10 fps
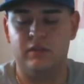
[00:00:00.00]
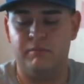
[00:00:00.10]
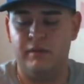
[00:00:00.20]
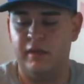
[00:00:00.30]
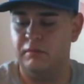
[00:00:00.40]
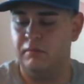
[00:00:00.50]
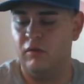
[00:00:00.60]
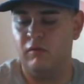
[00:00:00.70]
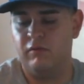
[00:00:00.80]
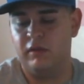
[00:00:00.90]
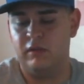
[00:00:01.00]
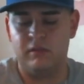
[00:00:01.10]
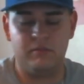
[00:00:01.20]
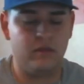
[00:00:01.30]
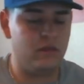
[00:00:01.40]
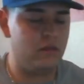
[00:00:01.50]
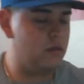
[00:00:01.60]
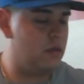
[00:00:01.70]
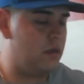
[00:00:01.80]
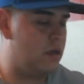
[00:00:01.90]
the best, but hopefully something
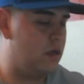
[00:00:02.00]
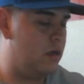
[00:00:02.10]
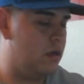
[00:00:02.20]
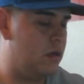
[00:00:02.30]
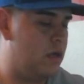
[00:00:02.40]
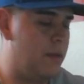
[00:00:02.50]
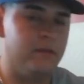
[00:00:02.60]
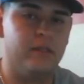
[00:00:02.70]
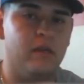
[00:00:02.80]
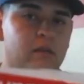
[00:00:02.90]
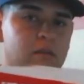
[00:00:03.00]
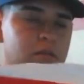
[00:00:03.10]
good happens out of this.